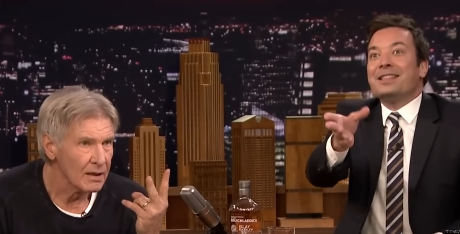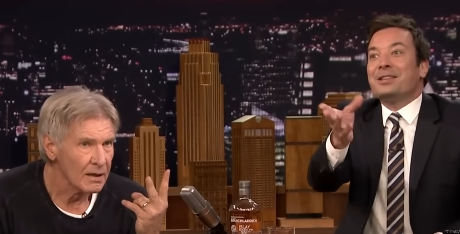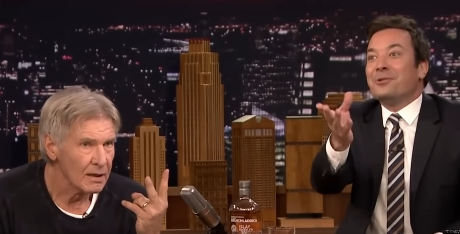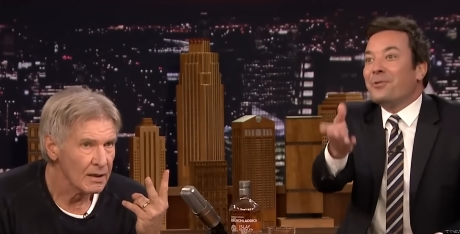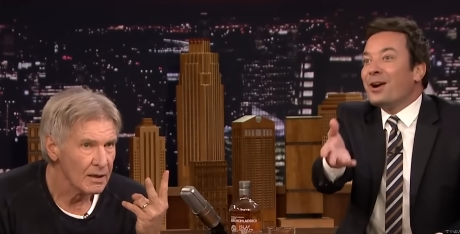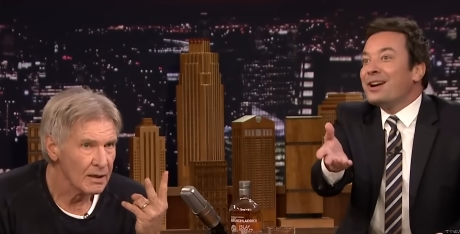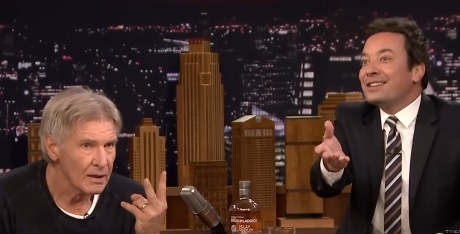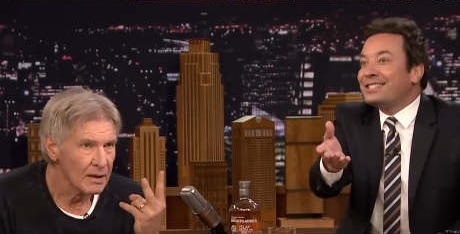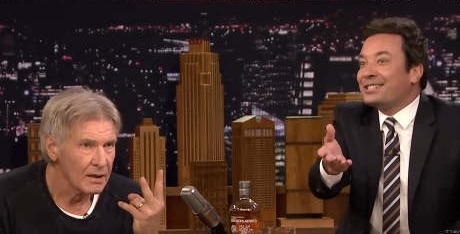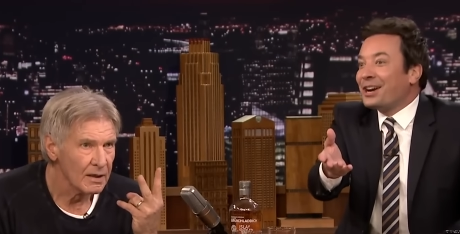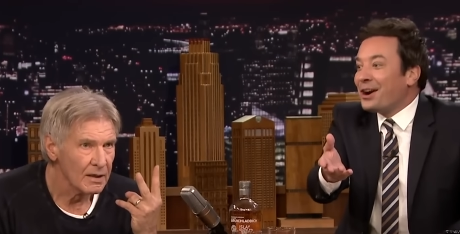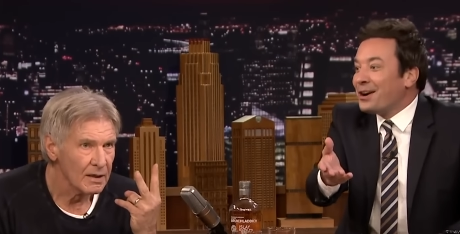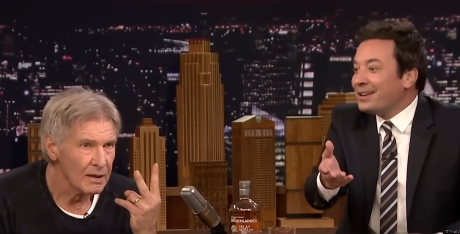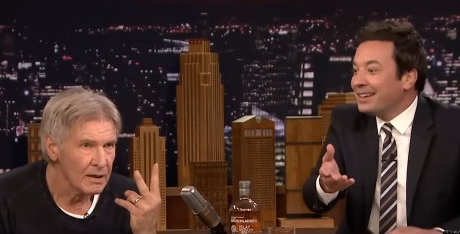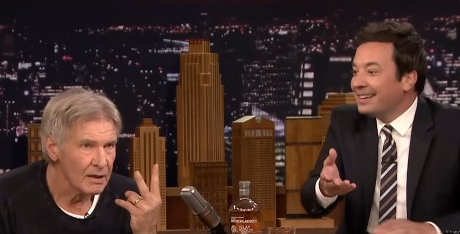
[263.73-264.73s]
Speaker 1: thinking of
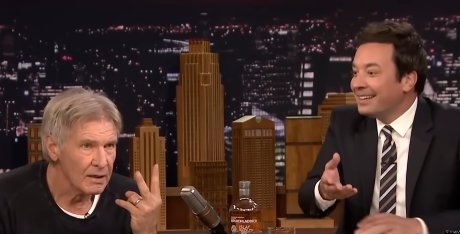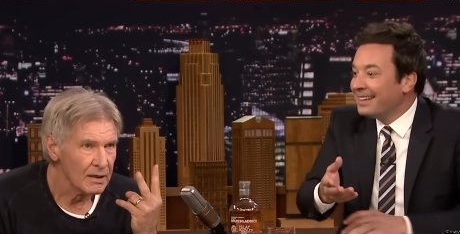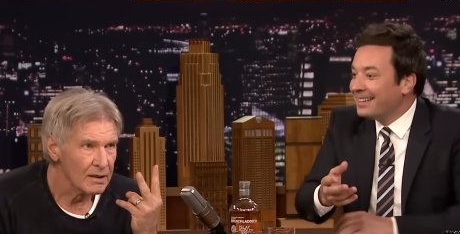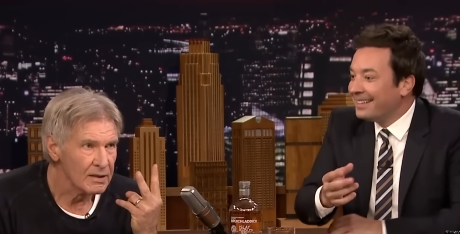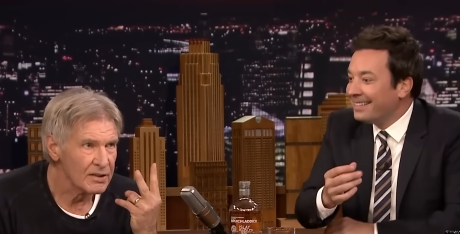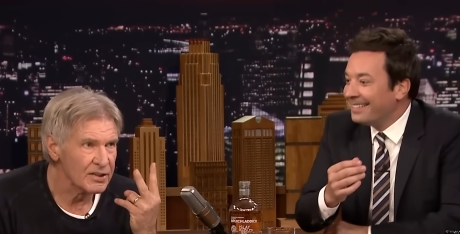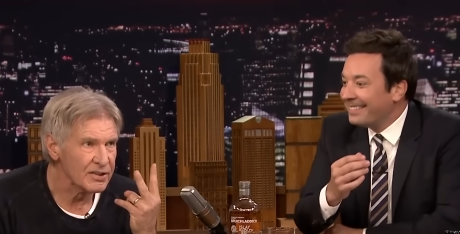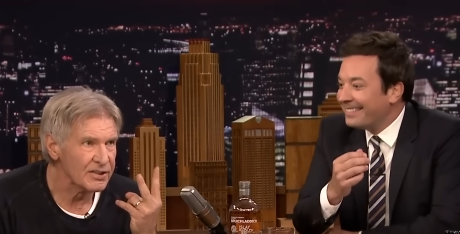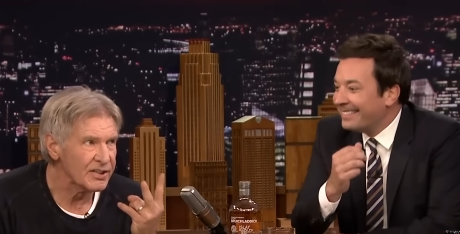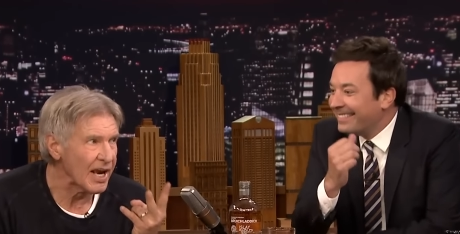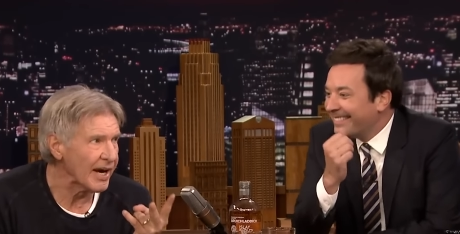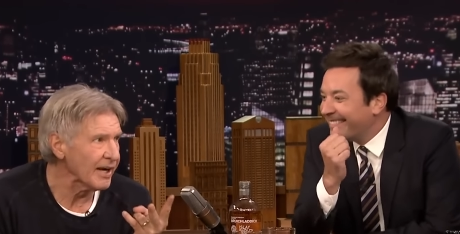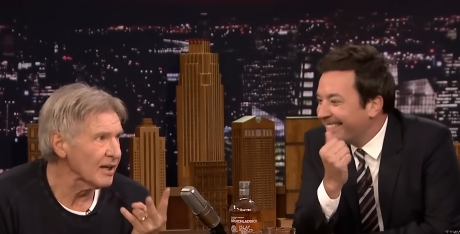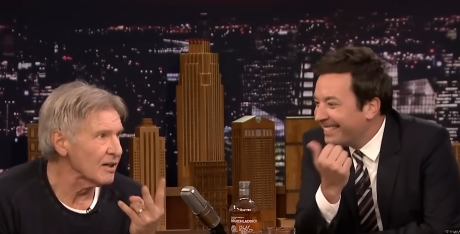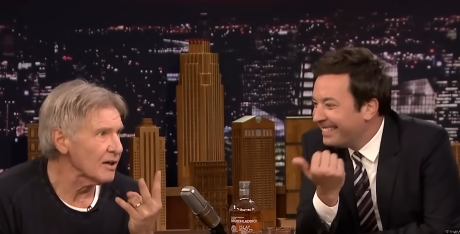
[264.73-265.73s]
Flockhart.
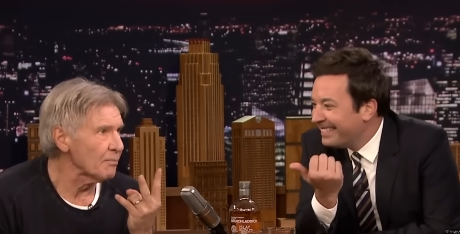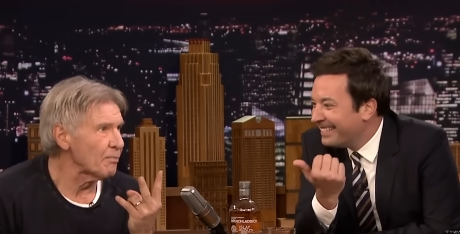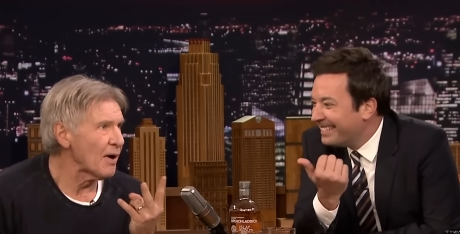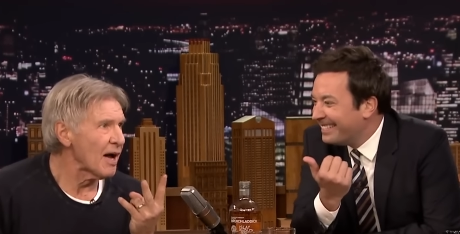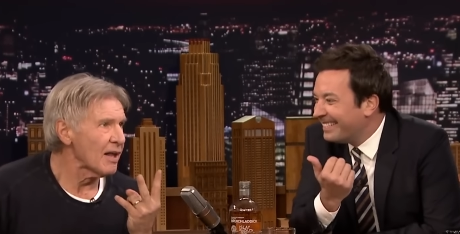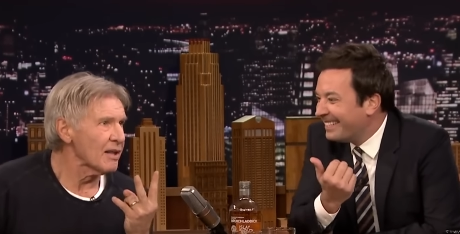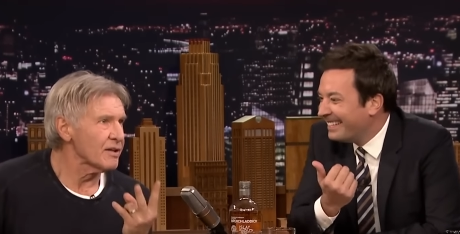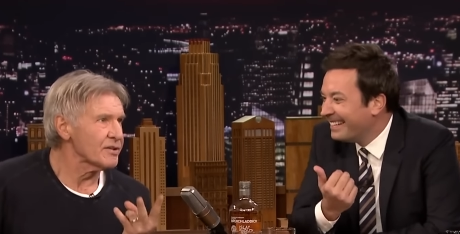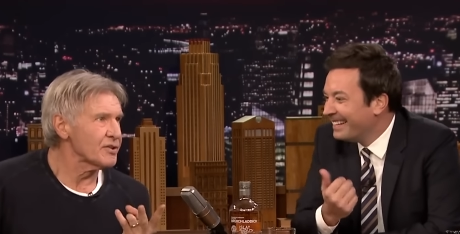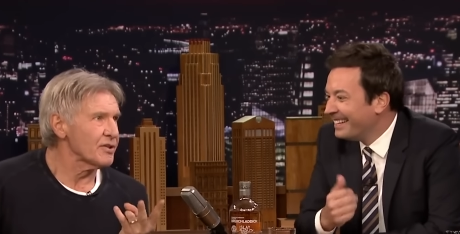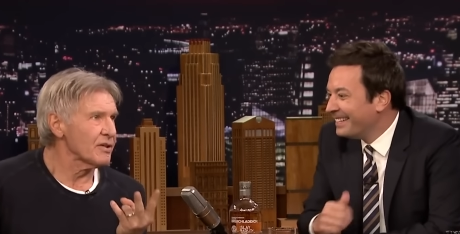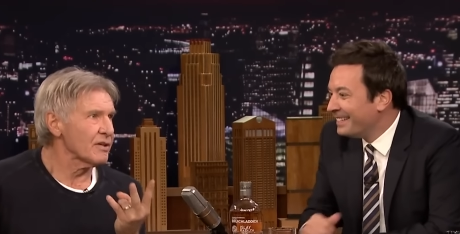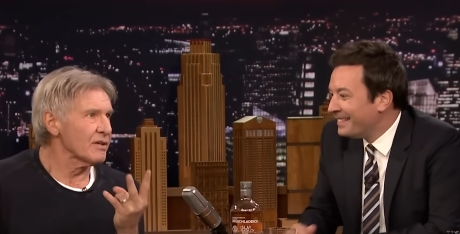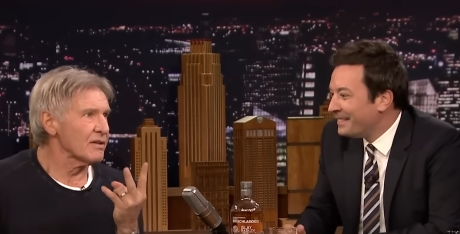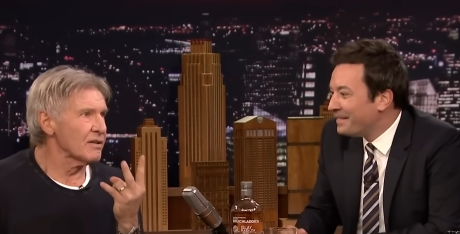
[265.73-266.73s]
Speaker 2: Second
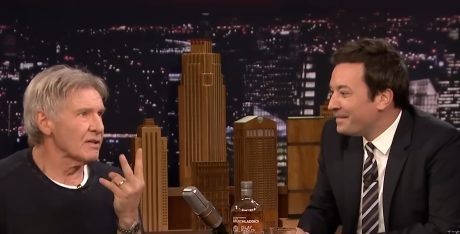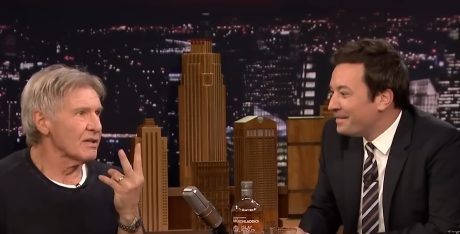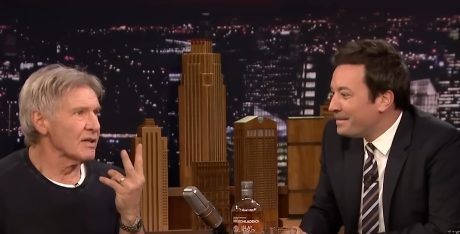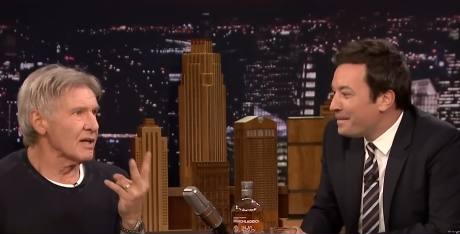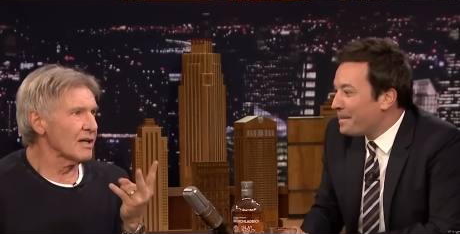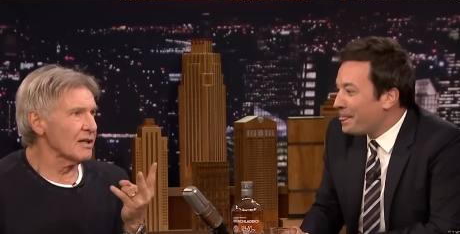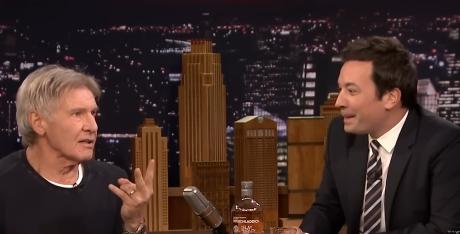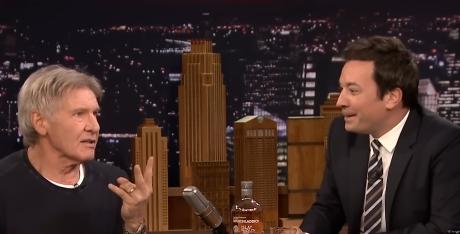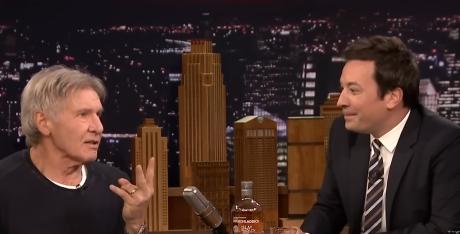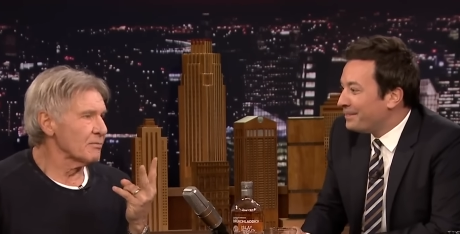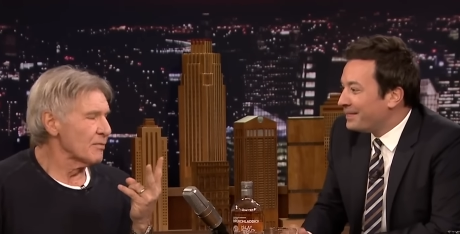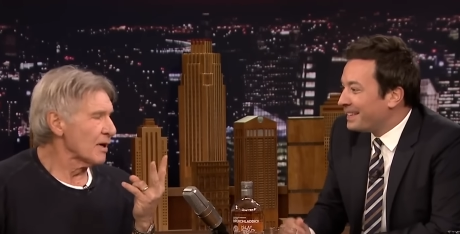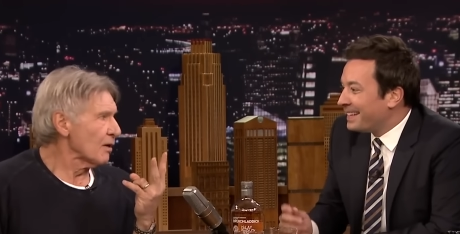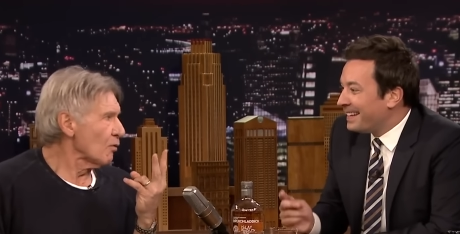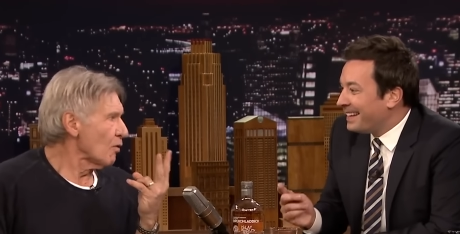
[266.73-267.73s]
apology of the night to
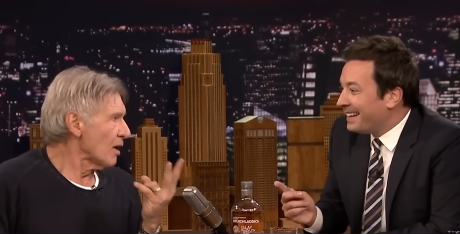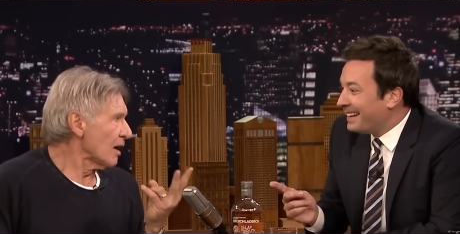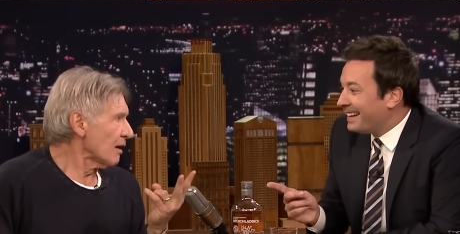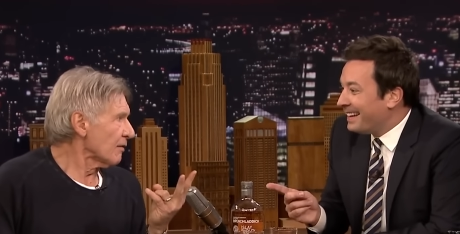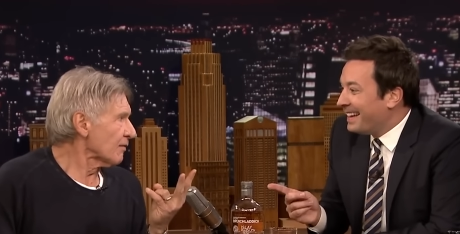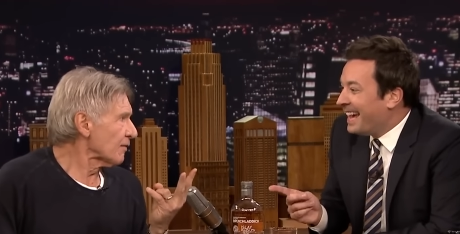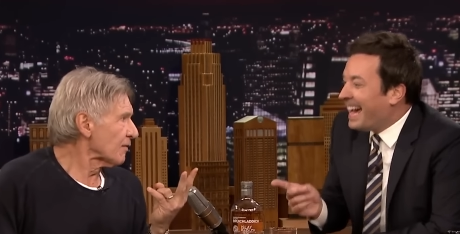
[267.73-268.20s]
my wife.